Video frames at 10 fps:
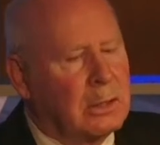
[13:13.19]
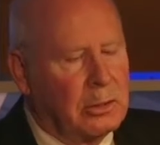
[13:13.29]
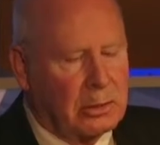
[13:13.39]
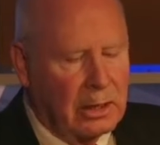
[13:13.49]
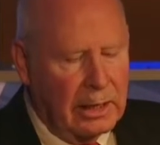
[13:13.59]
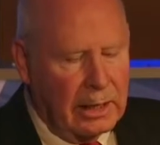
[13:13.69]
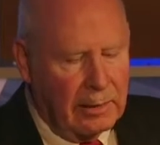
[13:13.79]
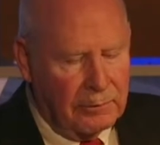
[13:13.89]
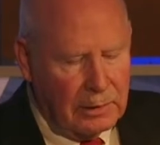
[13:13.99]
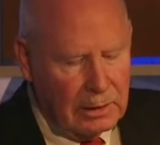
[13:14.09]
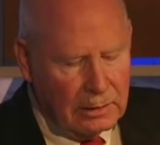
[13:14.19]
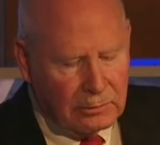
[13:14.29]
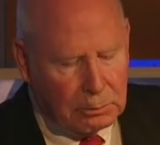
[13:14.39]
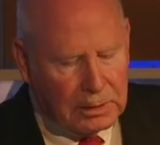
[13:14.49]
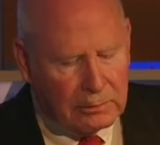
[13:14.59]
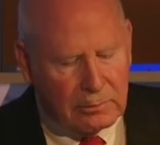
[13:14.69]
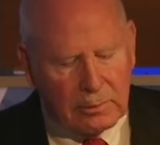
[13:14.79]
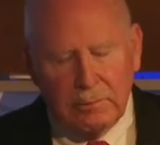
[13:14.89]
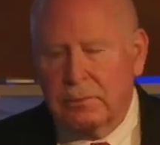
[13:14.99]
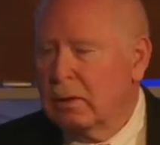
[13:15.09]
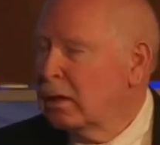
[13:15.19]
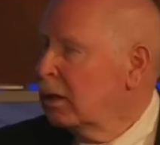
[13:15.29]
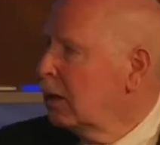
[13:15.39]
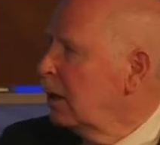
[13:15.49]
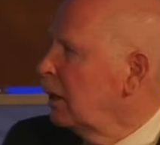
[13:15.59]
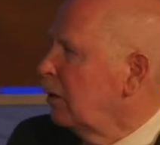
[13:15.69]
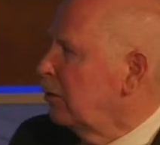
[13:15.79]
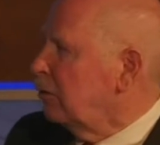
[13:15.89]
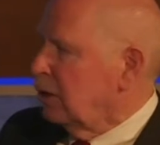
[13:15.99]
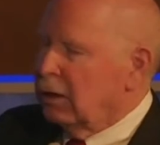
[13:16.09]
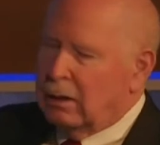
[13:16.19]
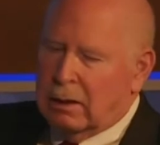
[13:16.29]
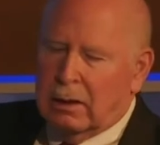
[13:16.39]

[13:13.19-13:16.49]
you can have inexpensive energy.